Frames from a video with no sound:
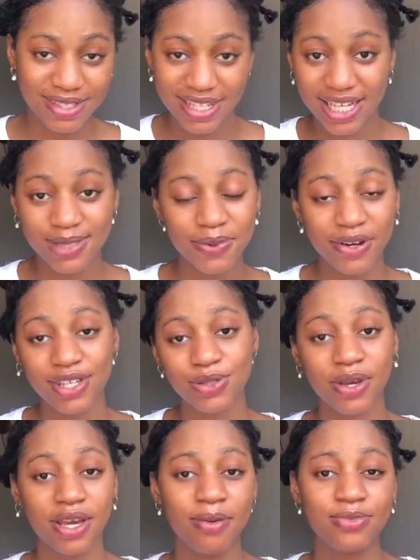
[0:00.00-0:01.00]
experience
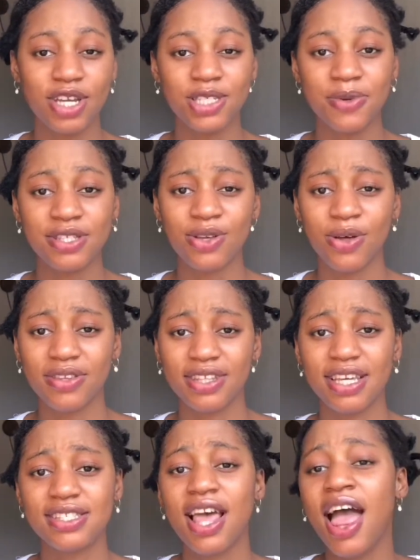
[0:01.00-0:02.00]
where you come to experience all
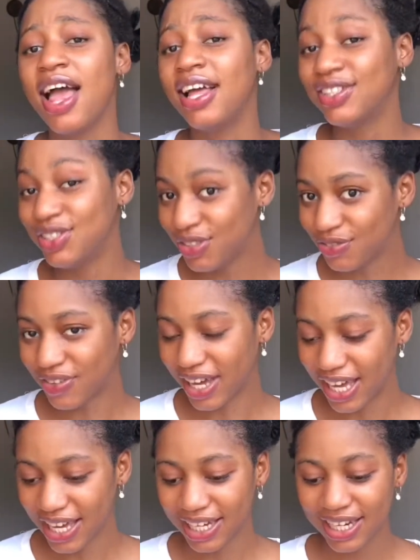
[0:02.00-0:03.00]
things
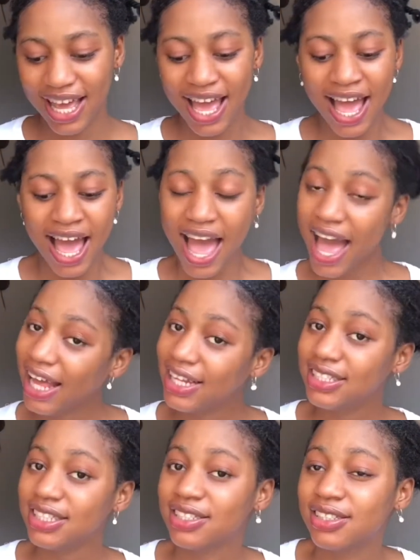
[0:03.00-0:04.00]
divine.
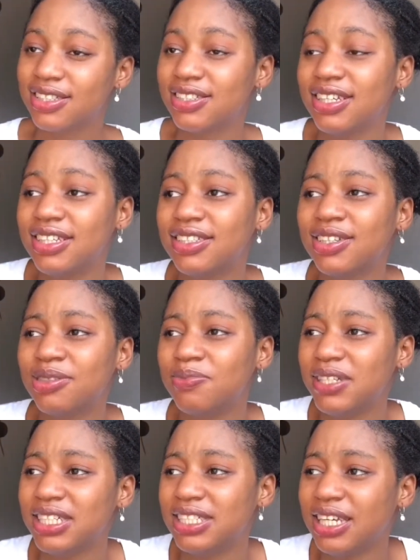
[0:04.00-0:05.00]
And today is gonna
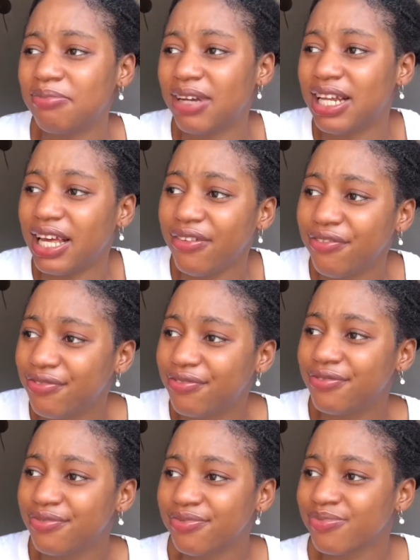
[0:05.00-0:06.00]
be a day in my life.
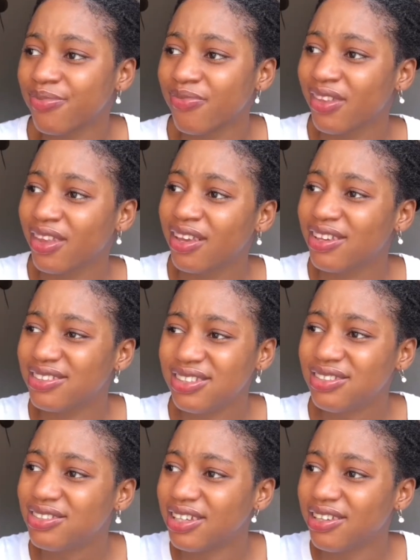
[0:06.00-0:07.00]
Is it
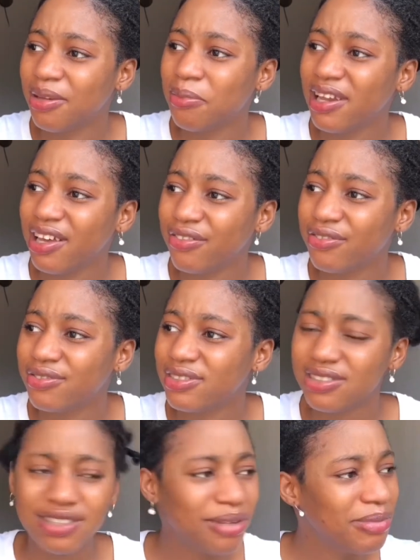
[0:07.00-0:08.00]
a day in my life? Is
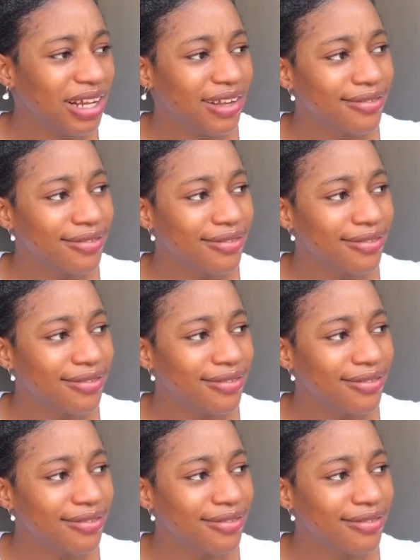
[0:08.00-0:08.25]
this a day in my life?